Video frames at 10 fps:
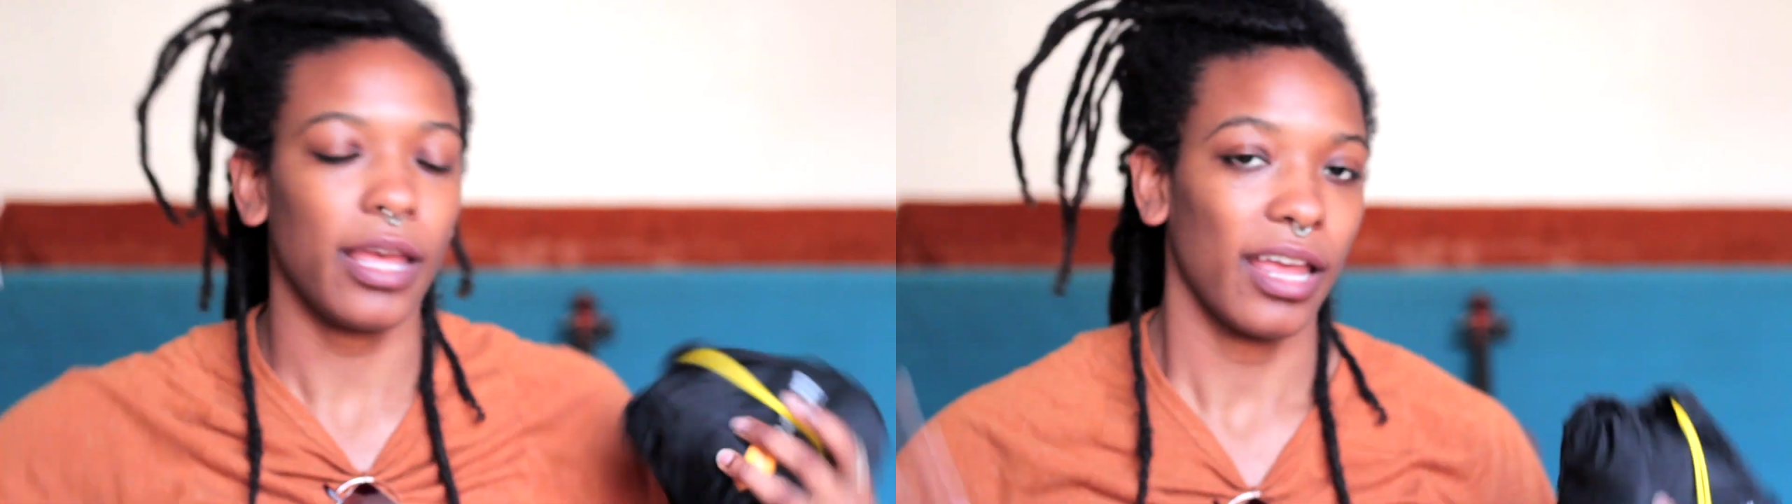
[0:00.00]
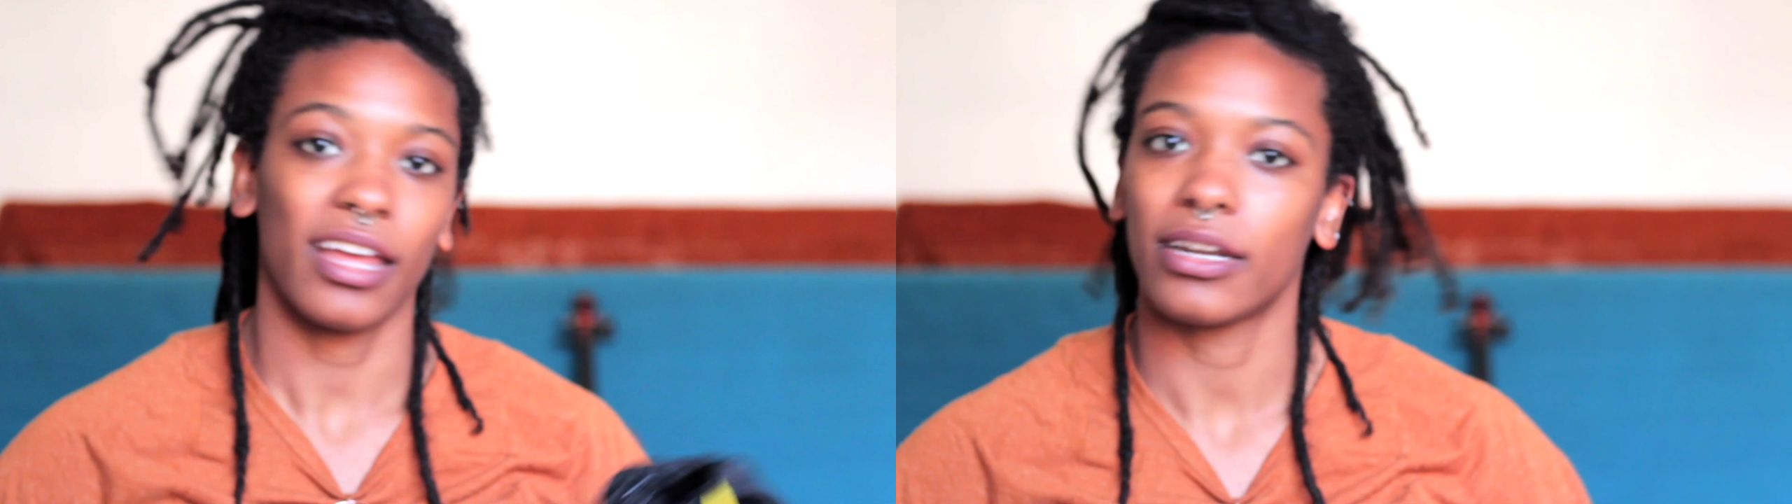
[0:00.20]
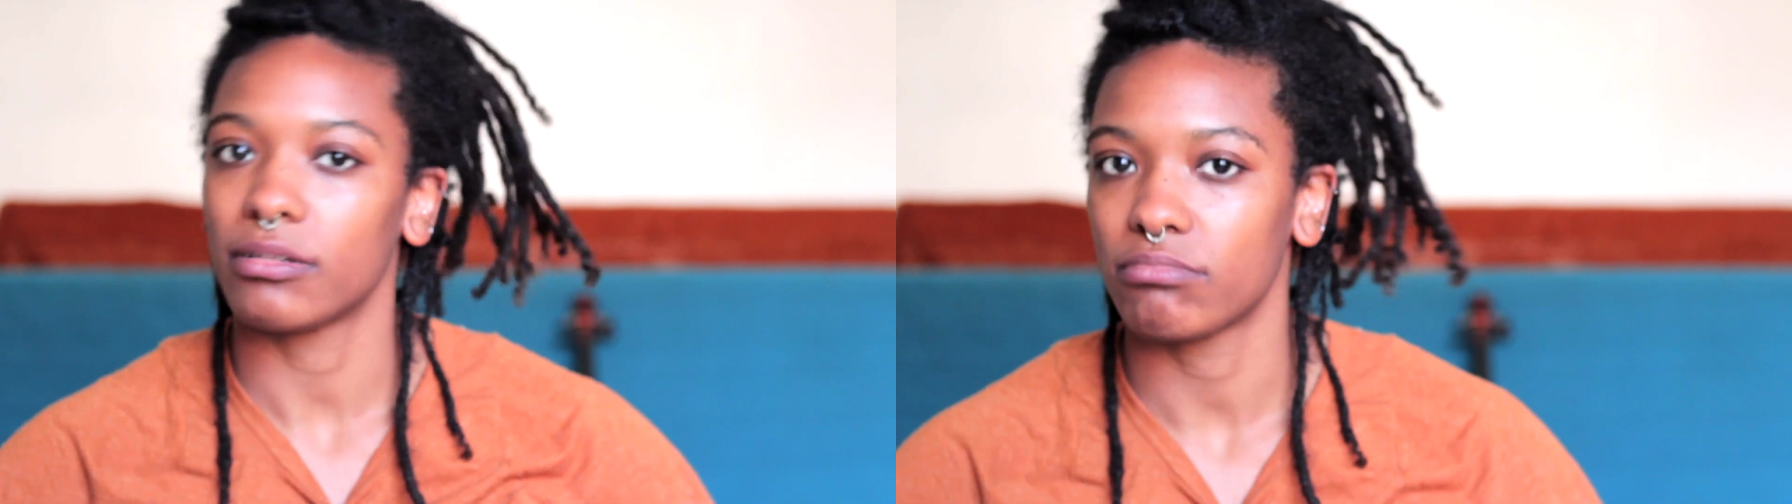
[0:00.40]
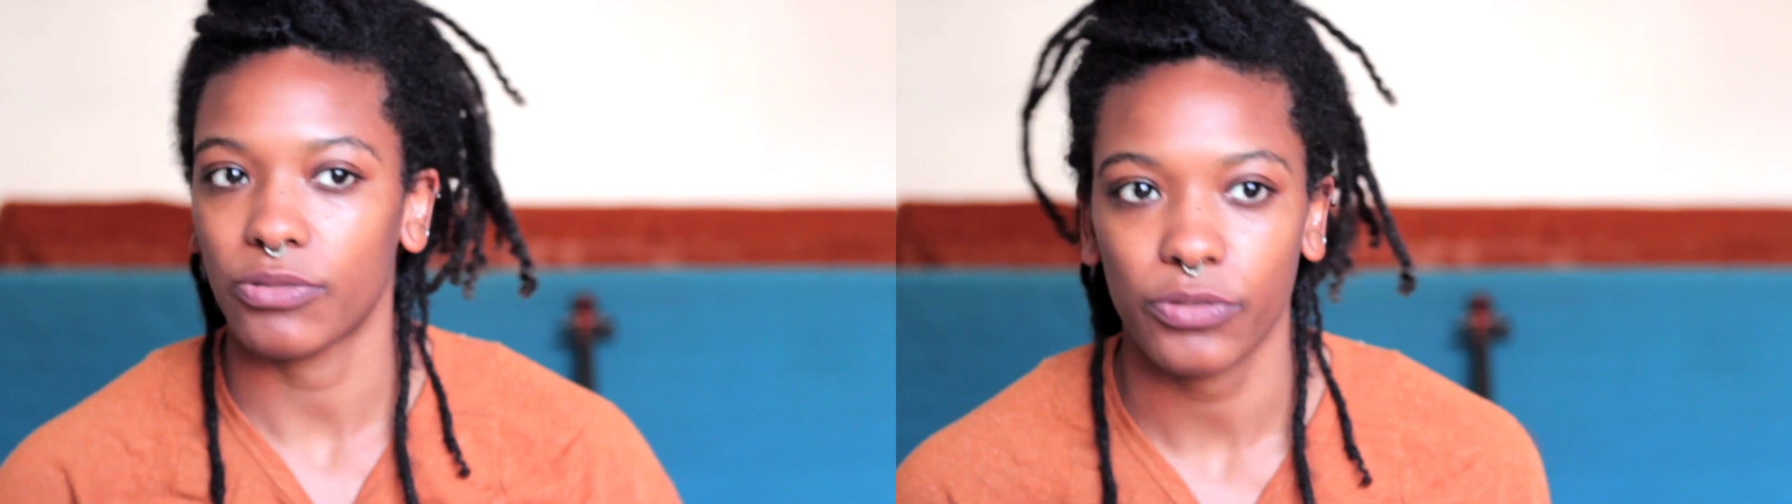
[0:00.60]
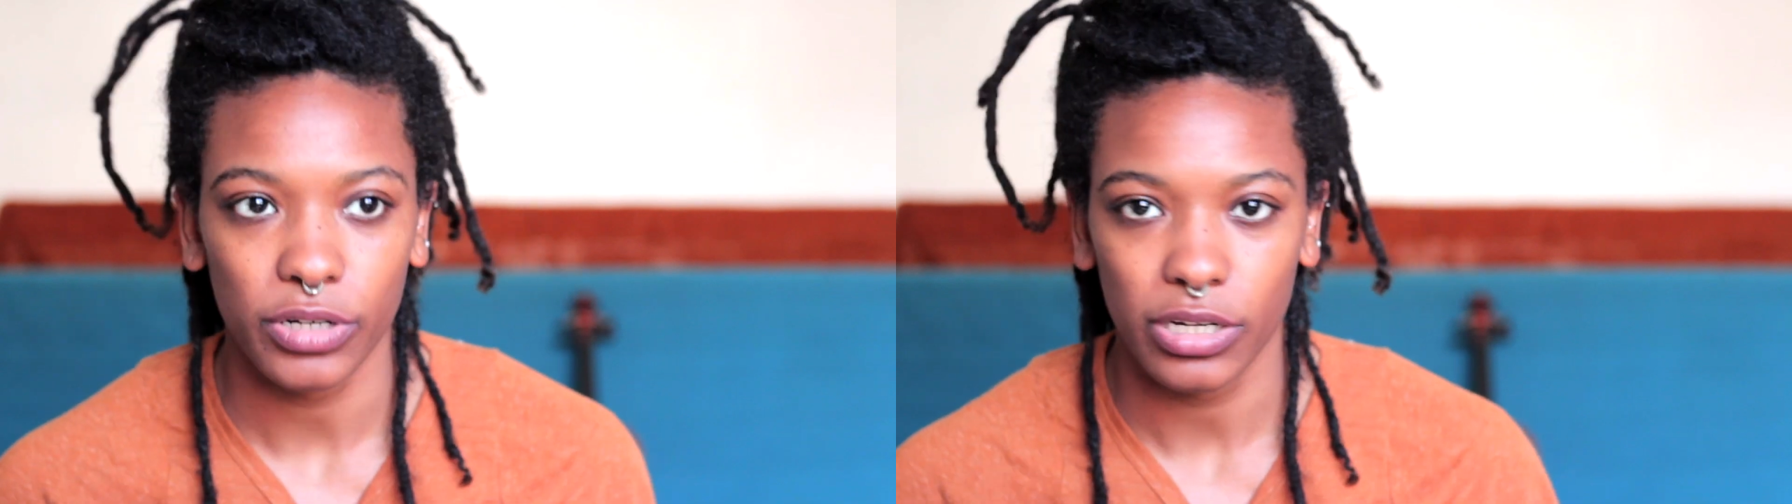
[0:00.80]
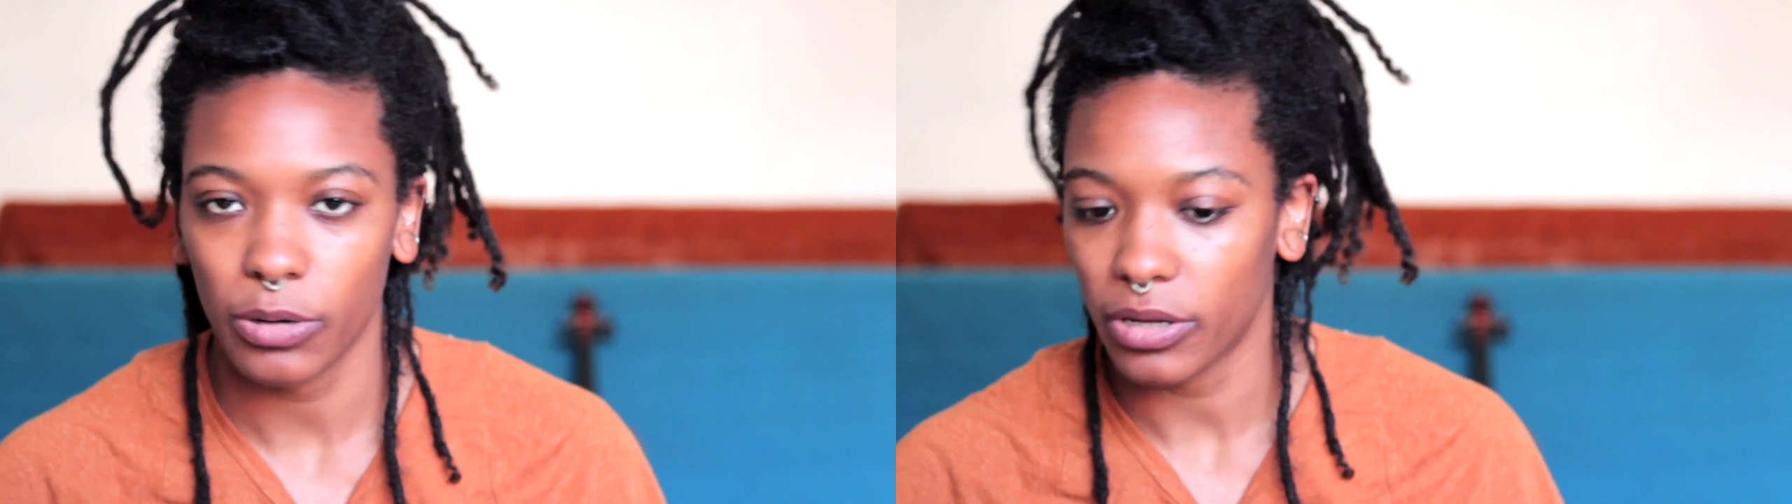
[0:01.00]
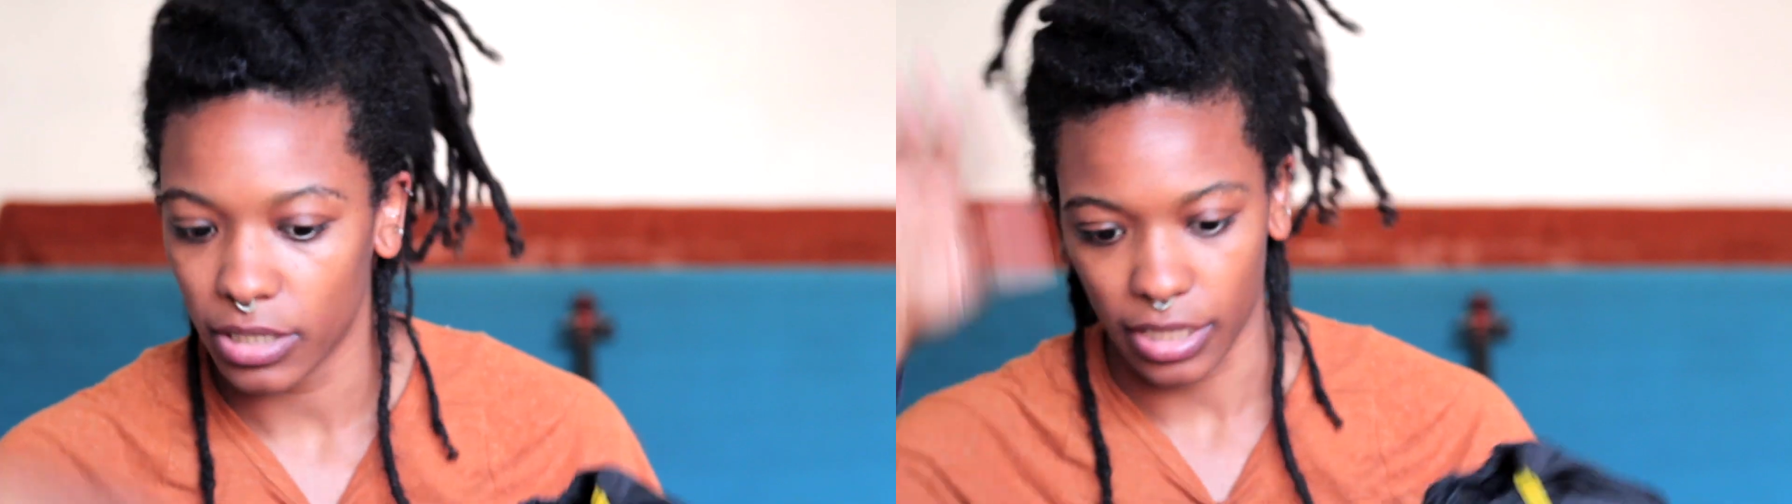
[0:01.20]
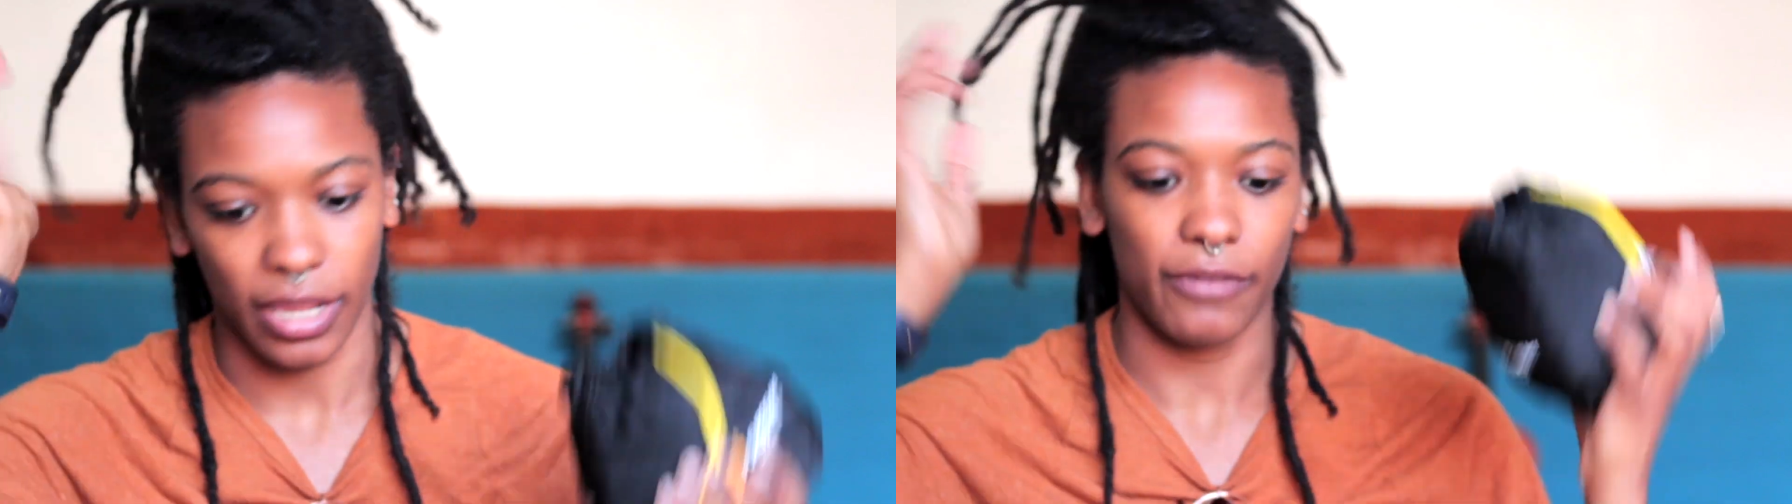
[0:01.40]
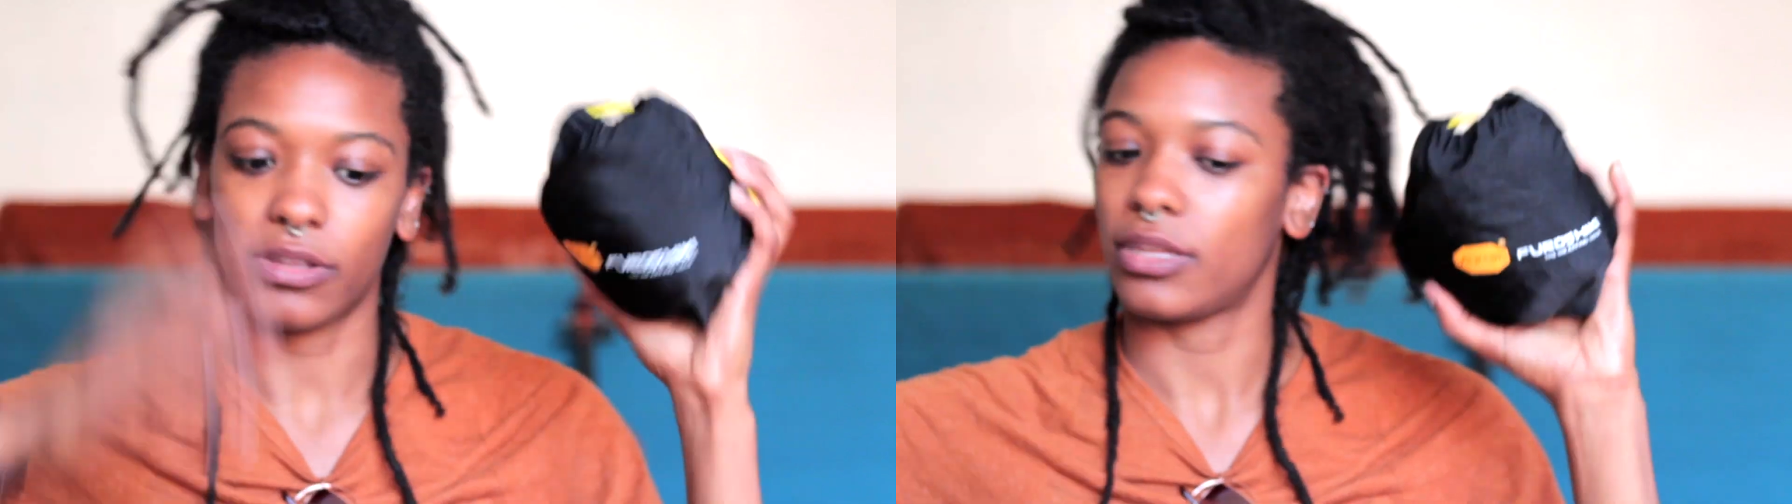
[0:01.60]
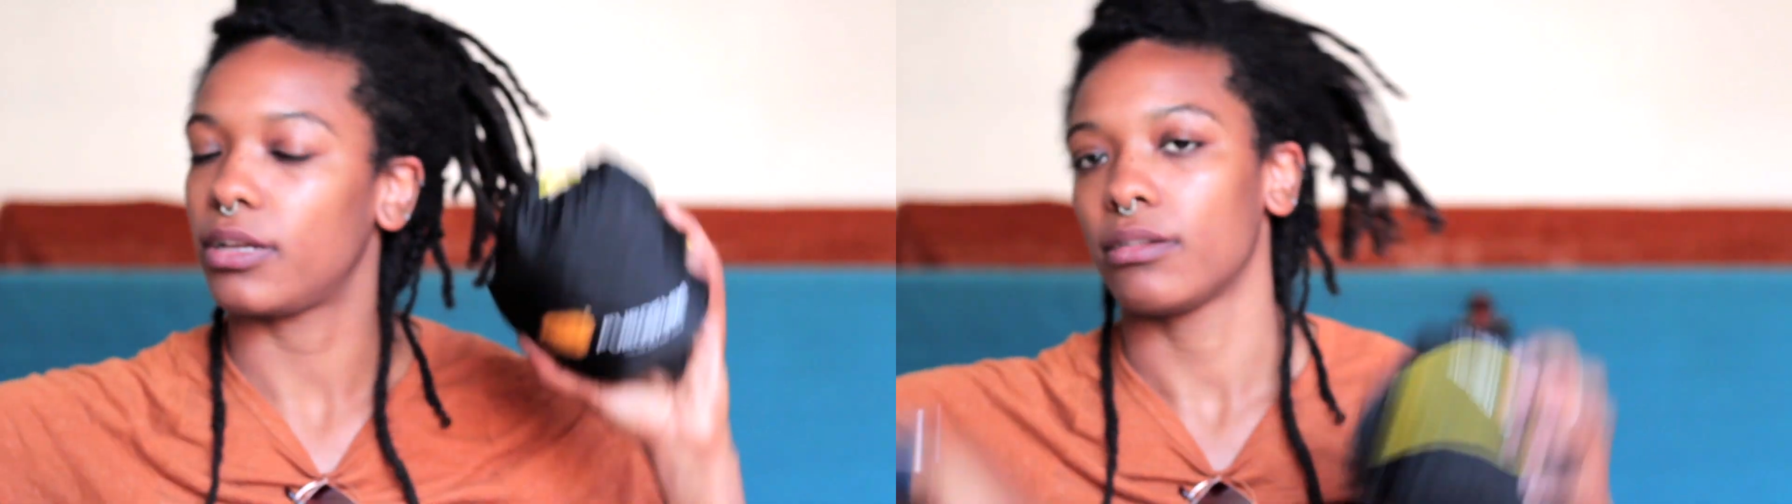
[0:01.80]
and before you know it, like
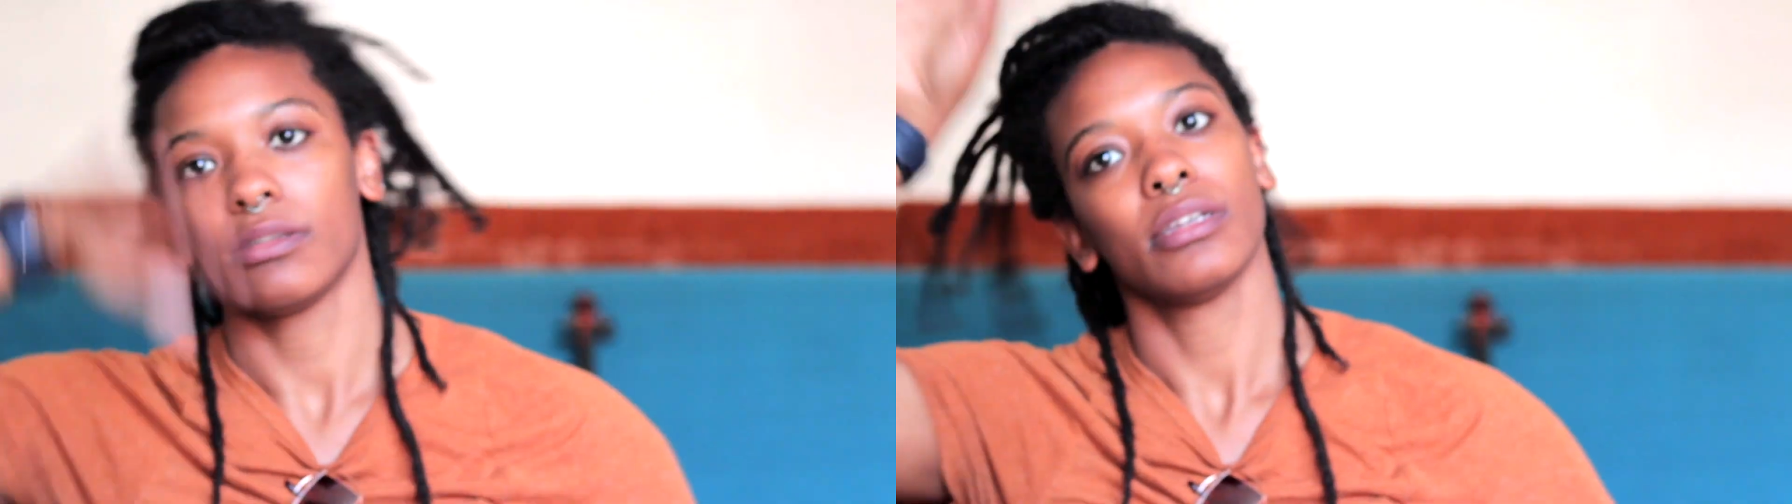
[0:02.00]
everything's